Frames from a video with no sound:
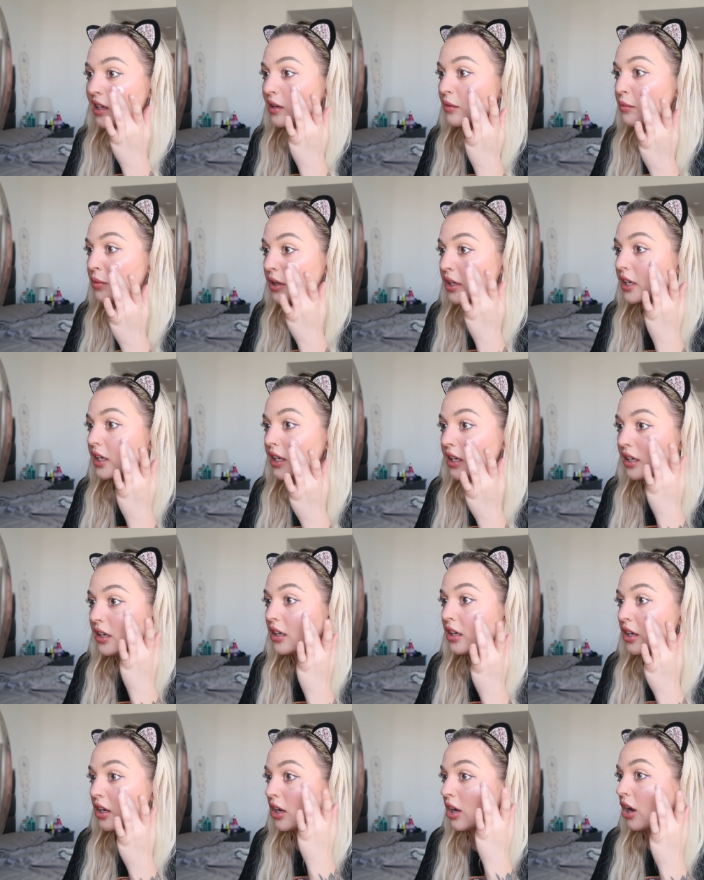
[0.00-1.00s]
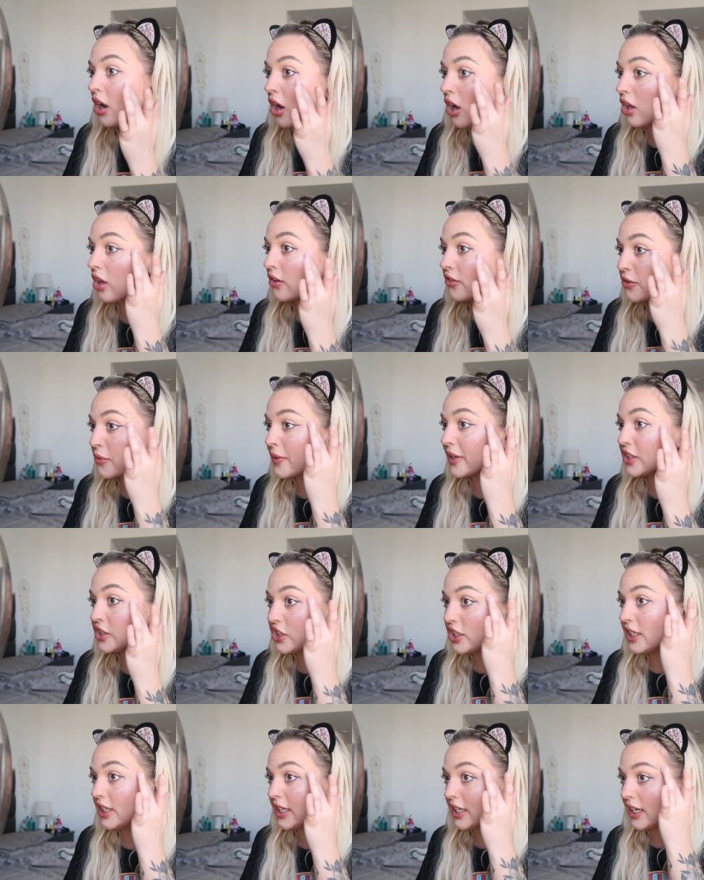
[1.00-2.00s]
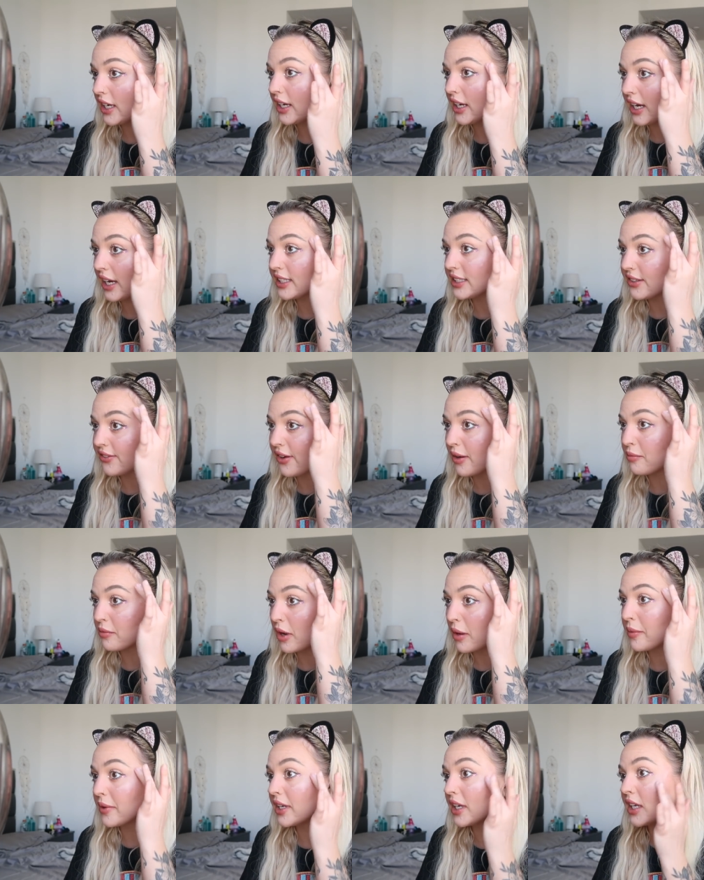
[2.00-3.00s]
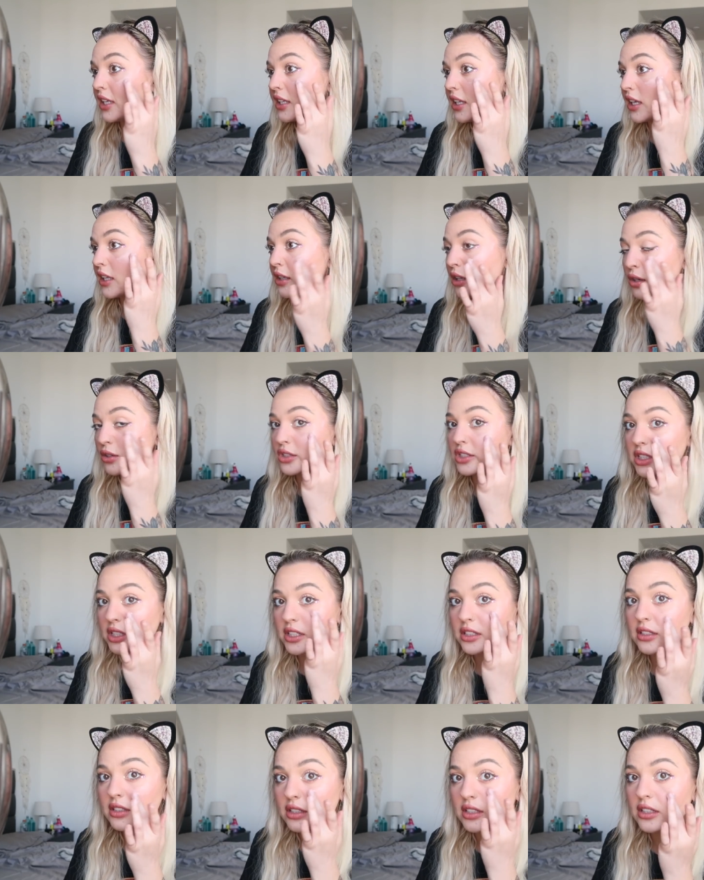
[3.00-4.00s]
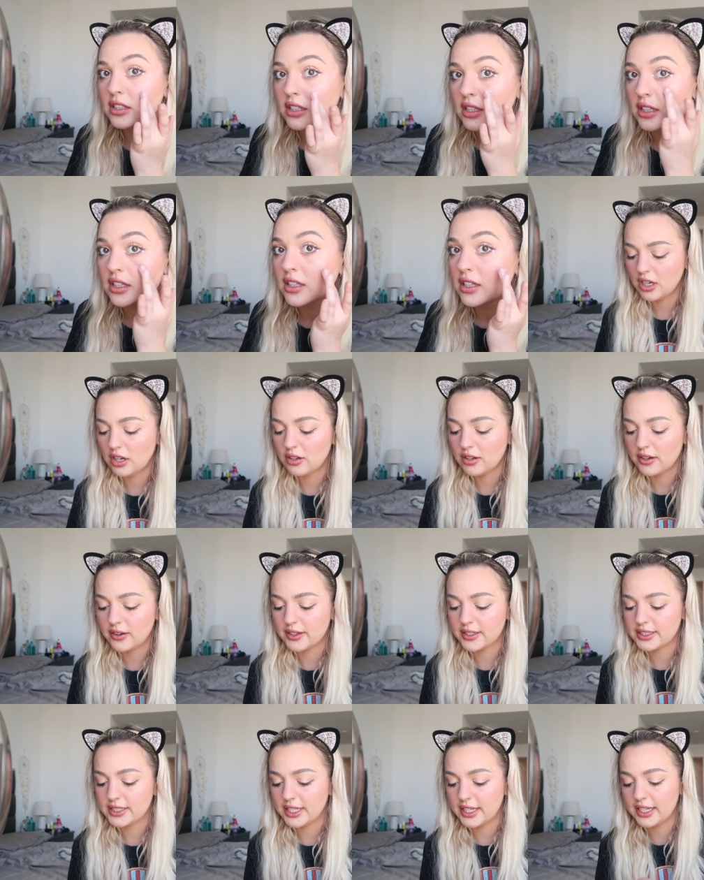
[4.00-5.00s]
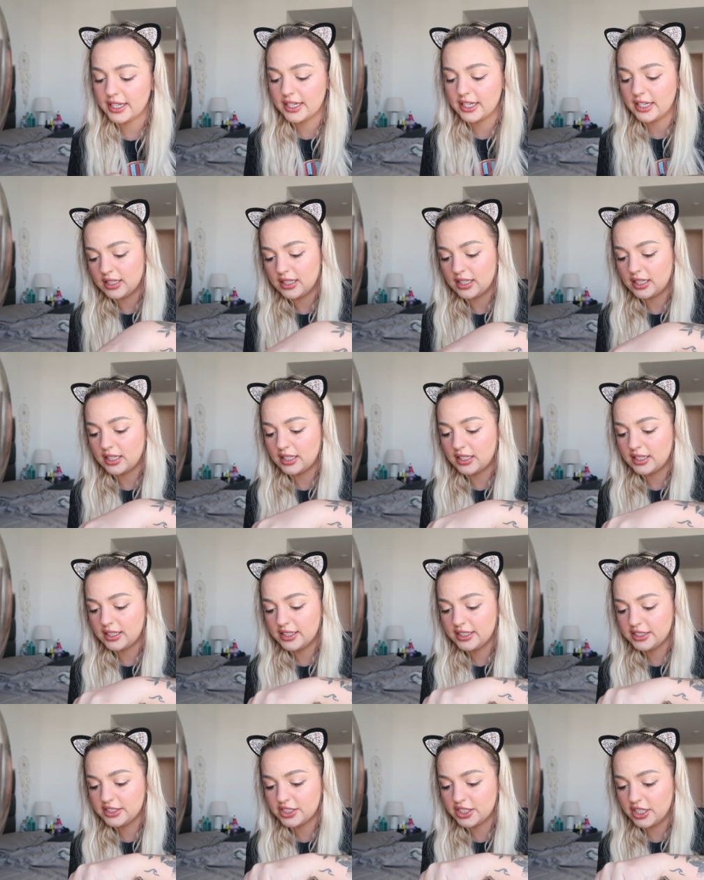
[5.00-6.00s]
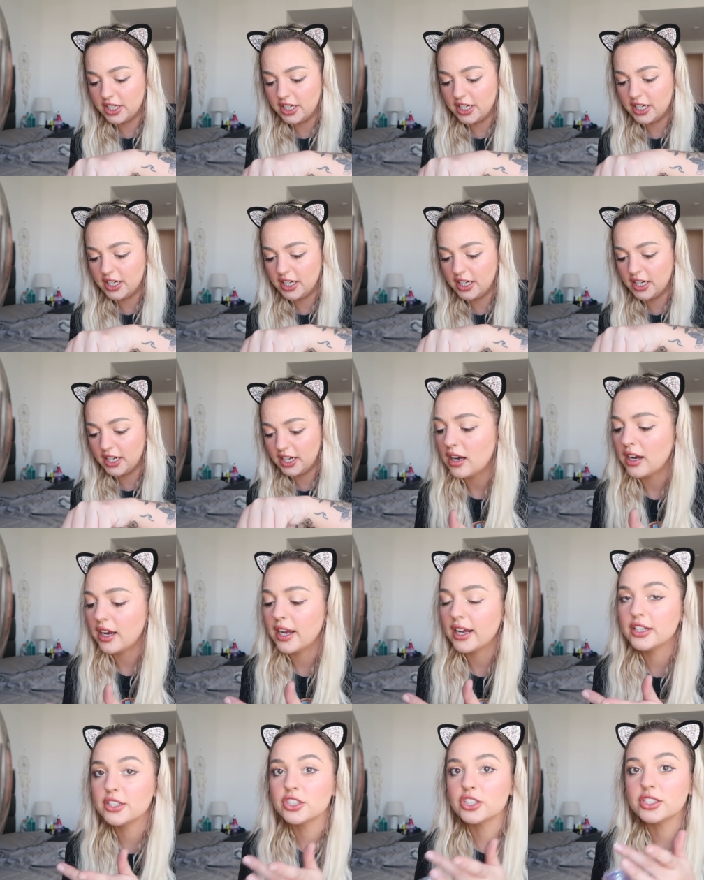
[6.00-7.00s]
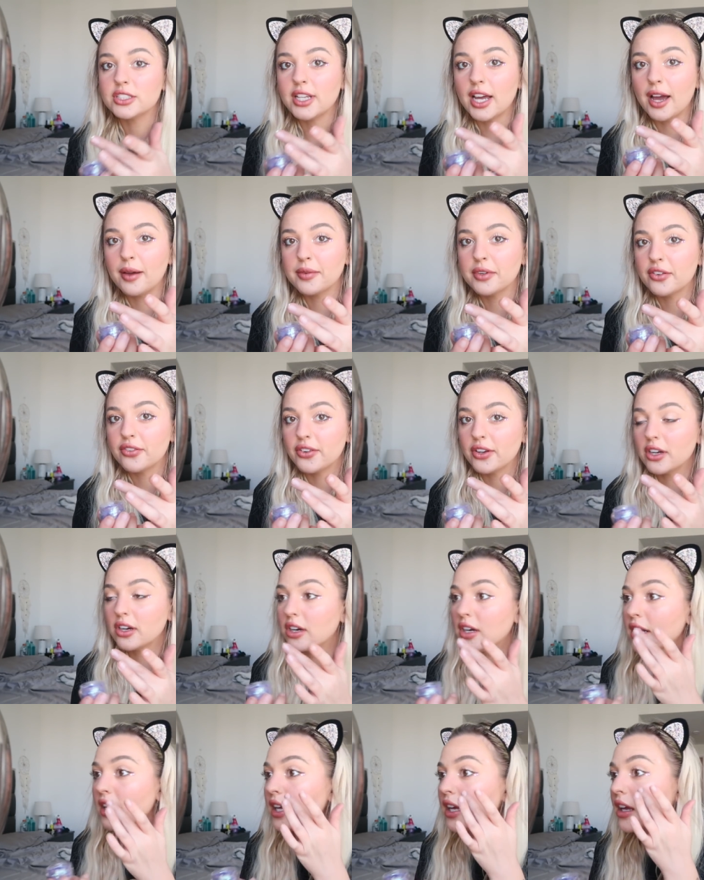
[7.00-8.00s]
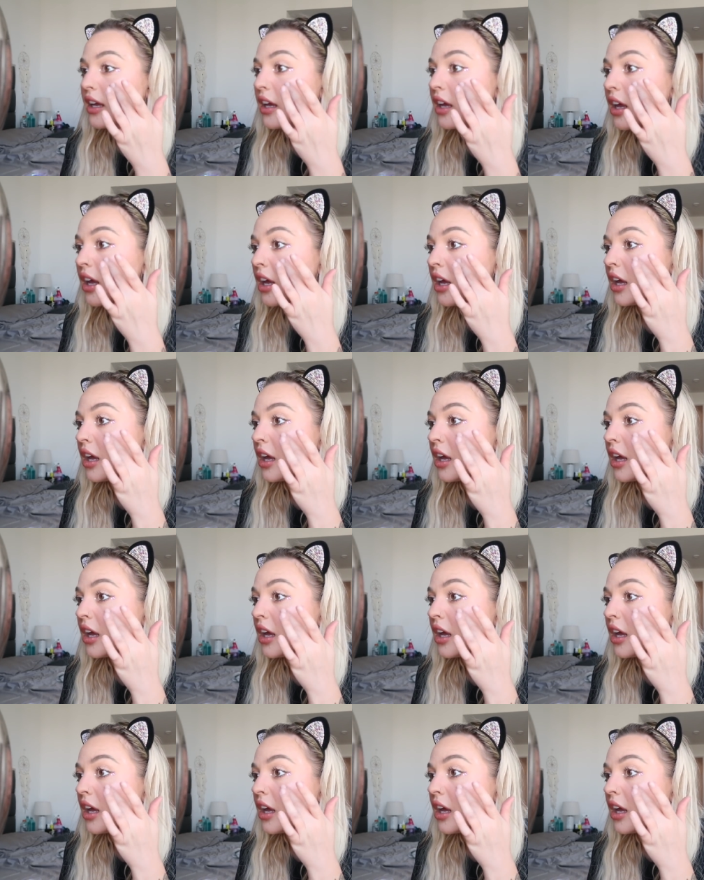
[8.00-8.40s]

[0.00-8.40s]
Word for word: and put it all over my cheek as if I'm rubbing it in like lotion. So now I take the glitter and just dab your finger in it